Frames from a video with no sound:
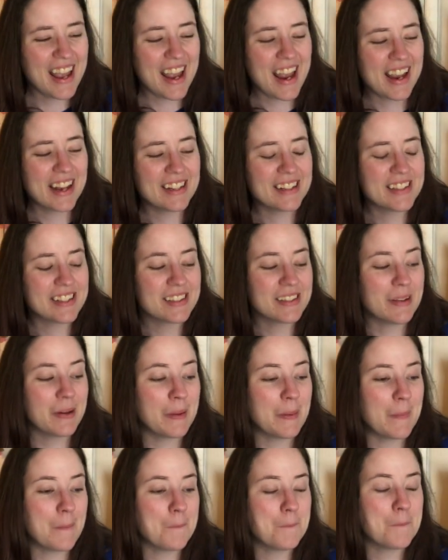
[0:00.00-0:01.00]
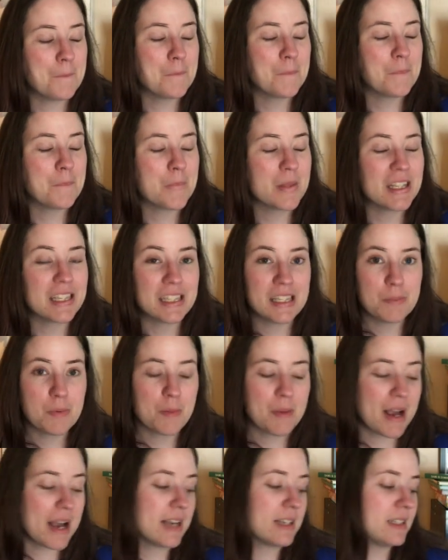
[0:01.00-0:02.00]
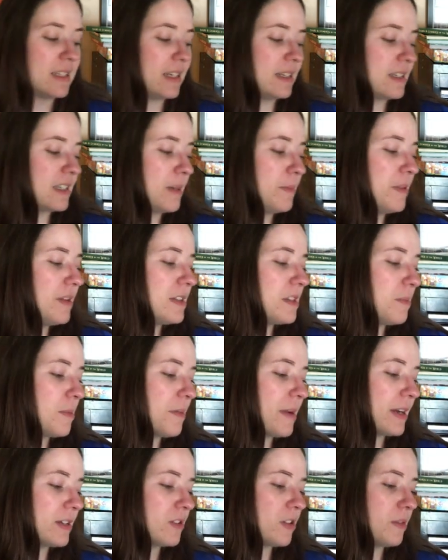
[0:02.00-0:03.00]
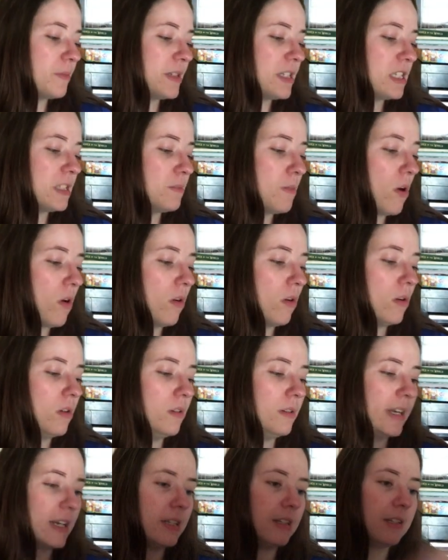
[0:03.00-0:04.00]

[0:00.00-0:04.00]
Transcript: And some zipper bags. And some of the zipper bags are going to be small, like